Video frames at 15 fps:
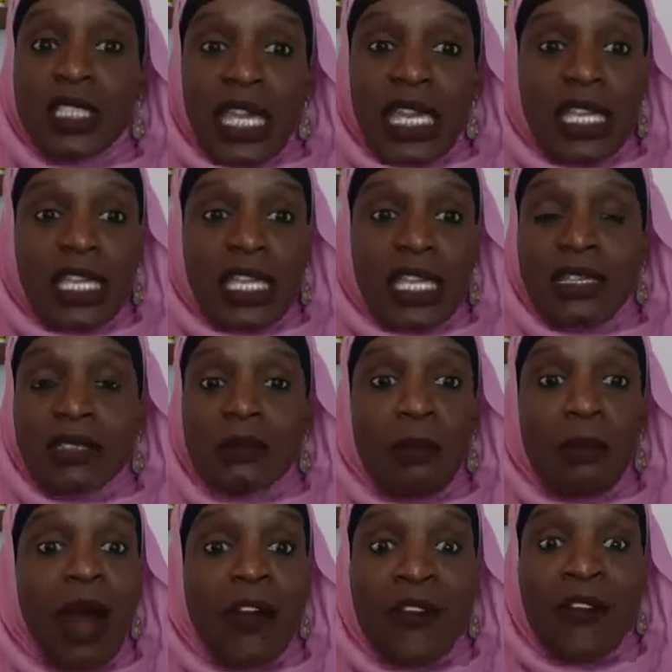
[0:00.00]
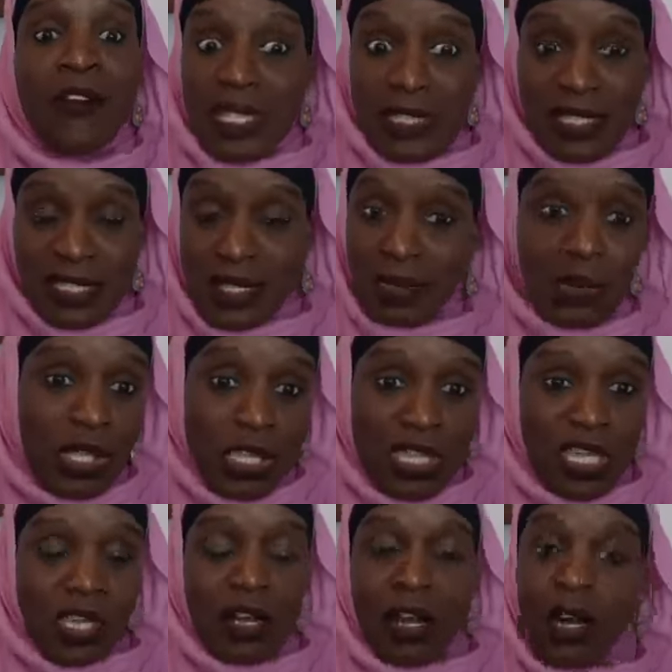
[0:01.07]
eating muffins that we
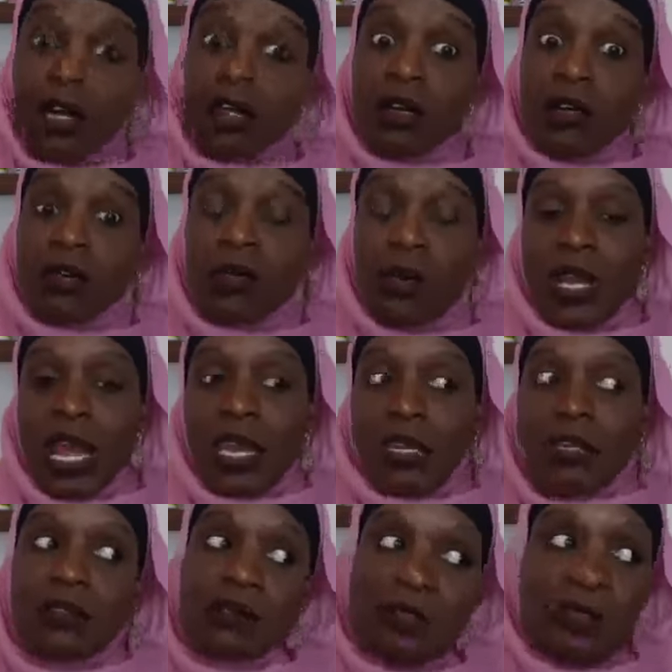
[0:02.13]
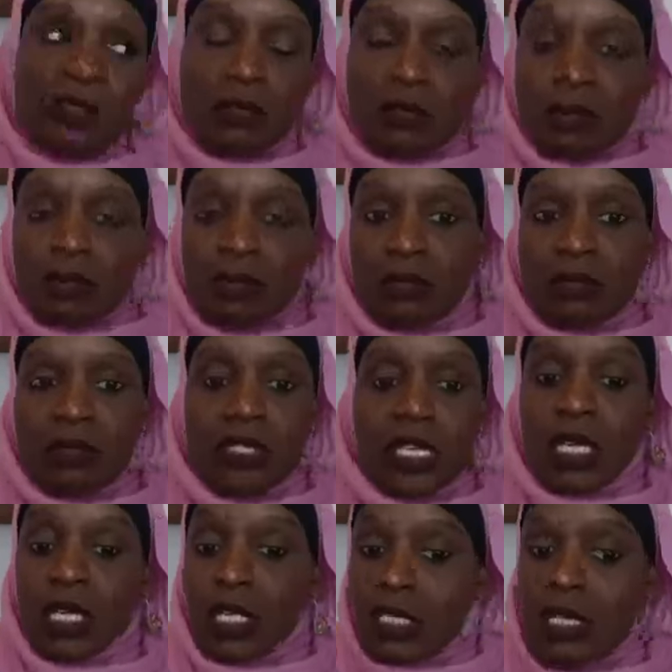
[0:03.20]
think, oh, when I go to
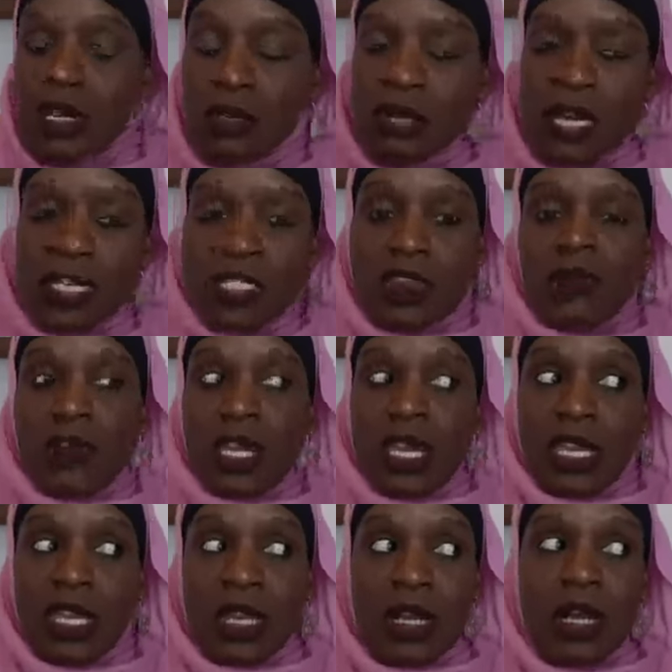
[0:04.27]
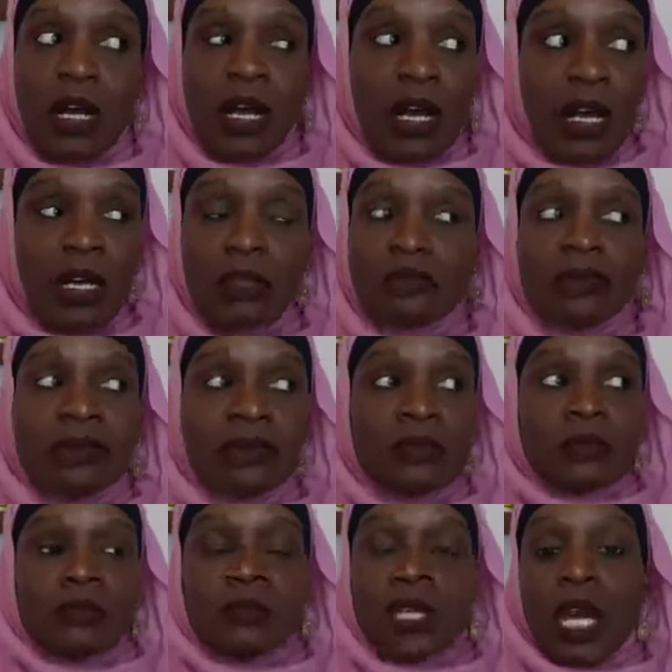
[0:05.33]
Dunkin' Donuts, if I get um,
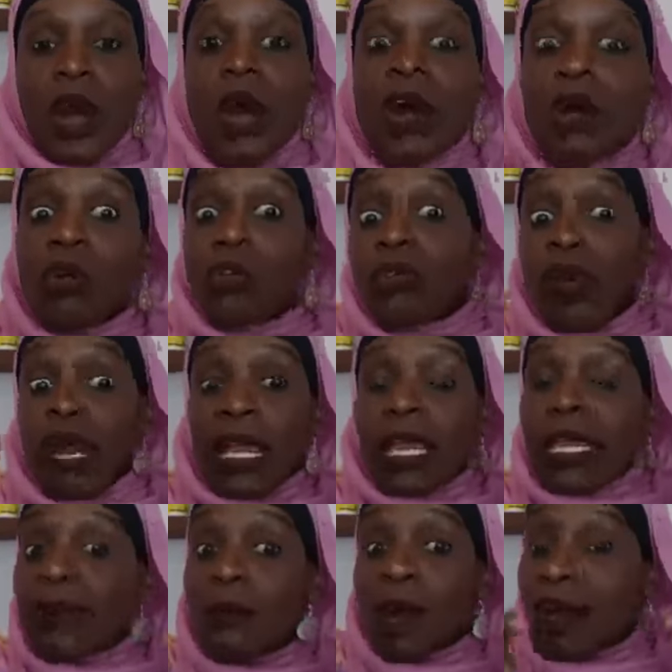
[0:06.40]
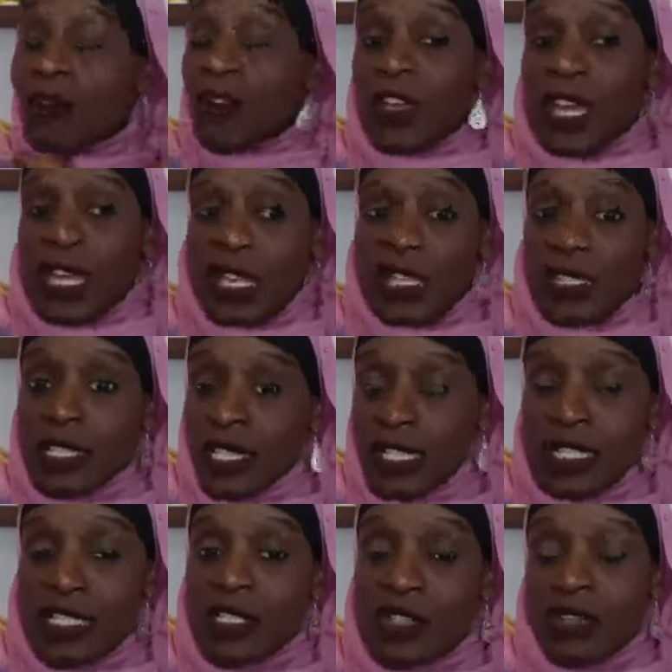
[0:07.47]
whole grain muffin,
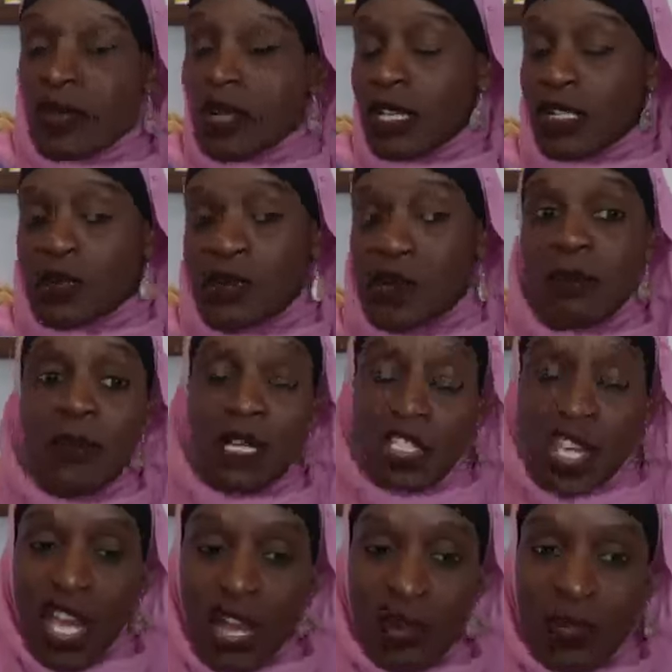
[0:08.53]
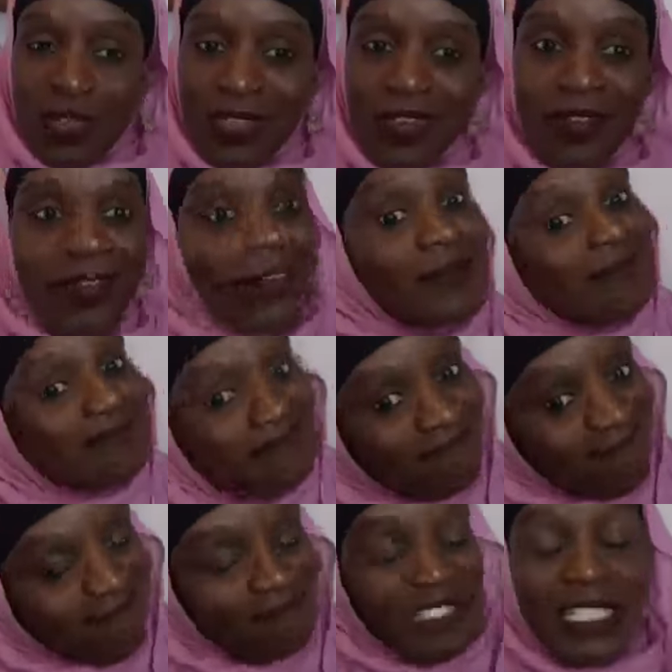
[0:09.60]
then it's going to be much healthier.
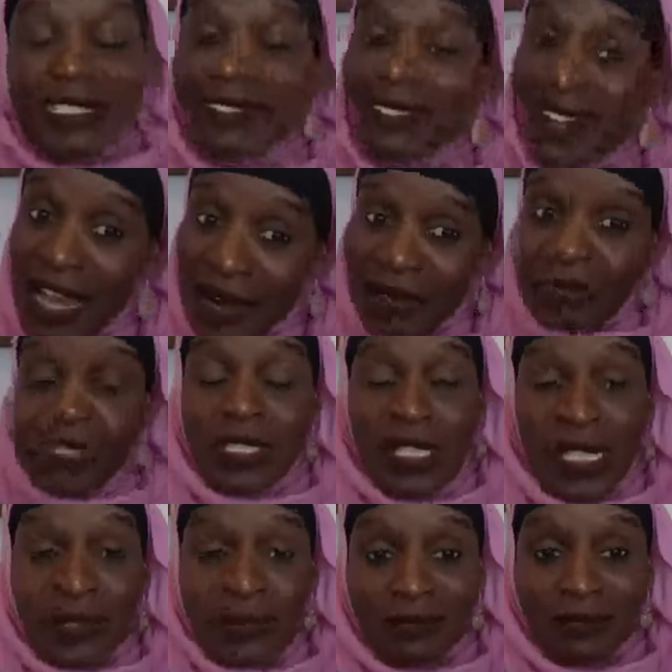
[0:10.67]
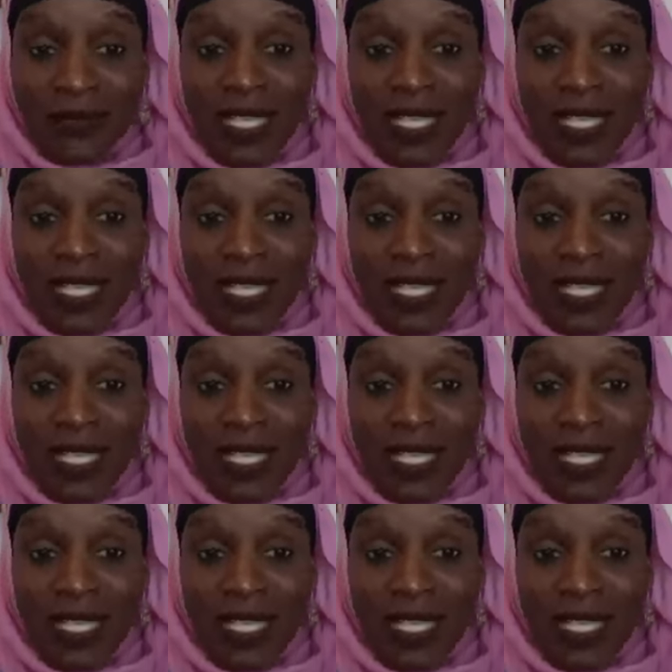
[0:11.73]
Mm, not really.